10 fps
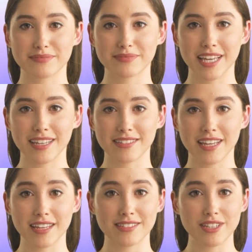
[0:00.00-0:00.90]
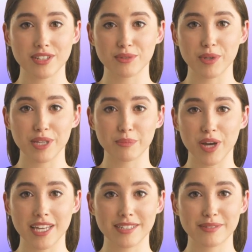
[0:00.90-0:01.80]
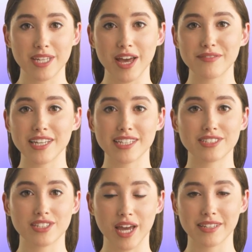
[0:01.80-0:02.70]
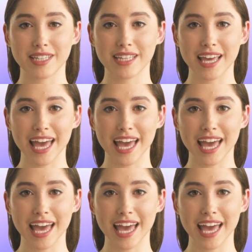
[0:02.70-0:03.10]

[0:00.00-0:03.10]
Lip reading: Stains such as red wine, coffee, chocolate,